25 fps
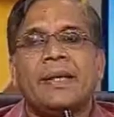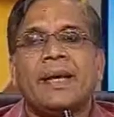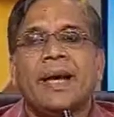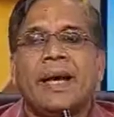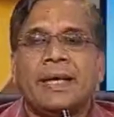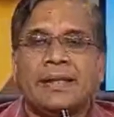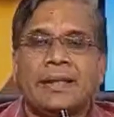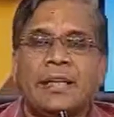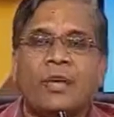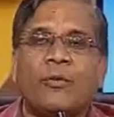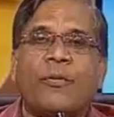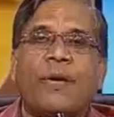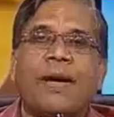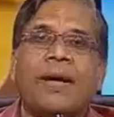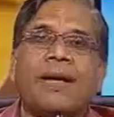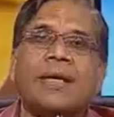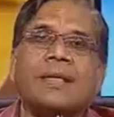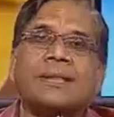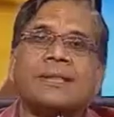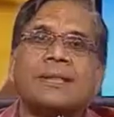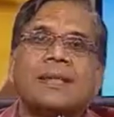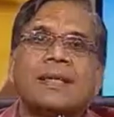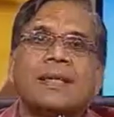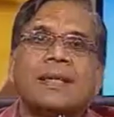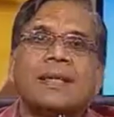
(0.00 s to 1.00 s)

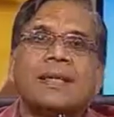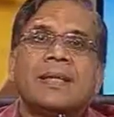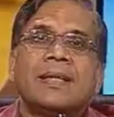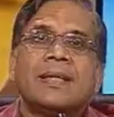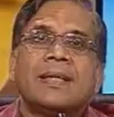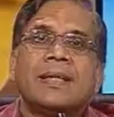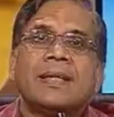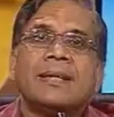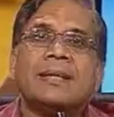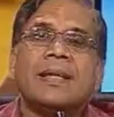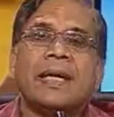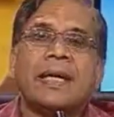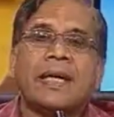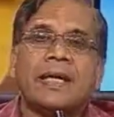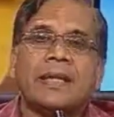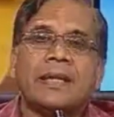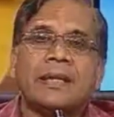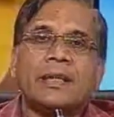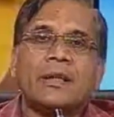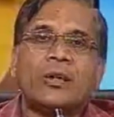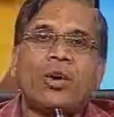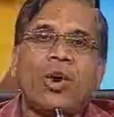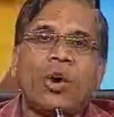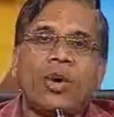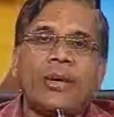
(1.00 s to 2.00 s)
Otherwise,
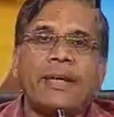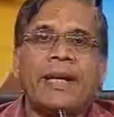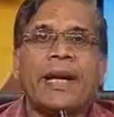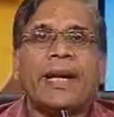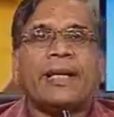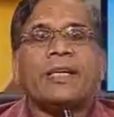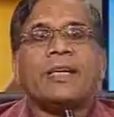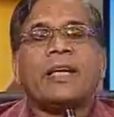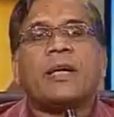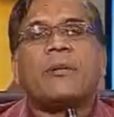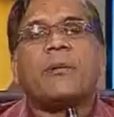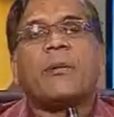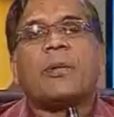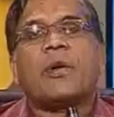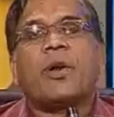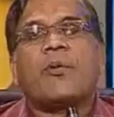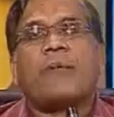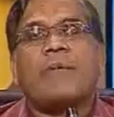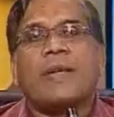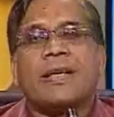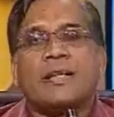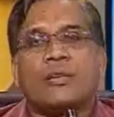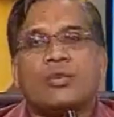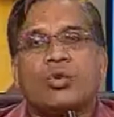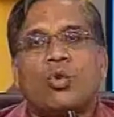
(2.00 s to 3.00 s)
the contact number of
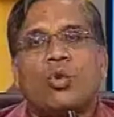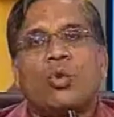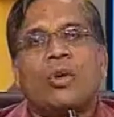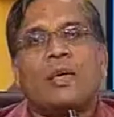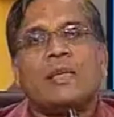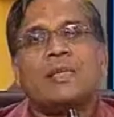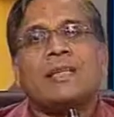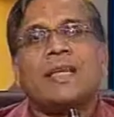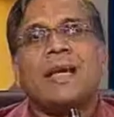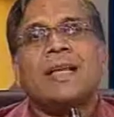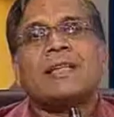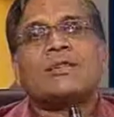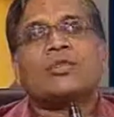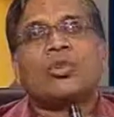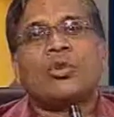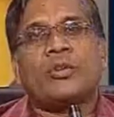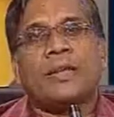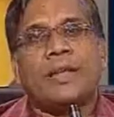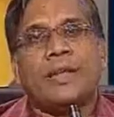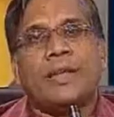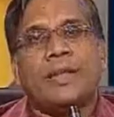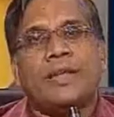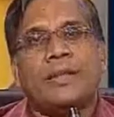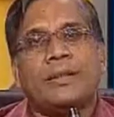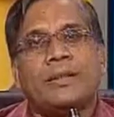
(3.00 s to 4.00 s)
the school is also
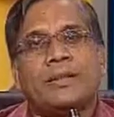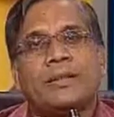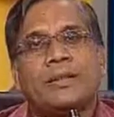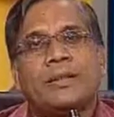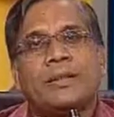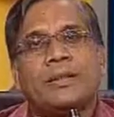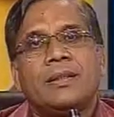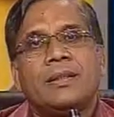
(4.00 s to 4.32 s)
there.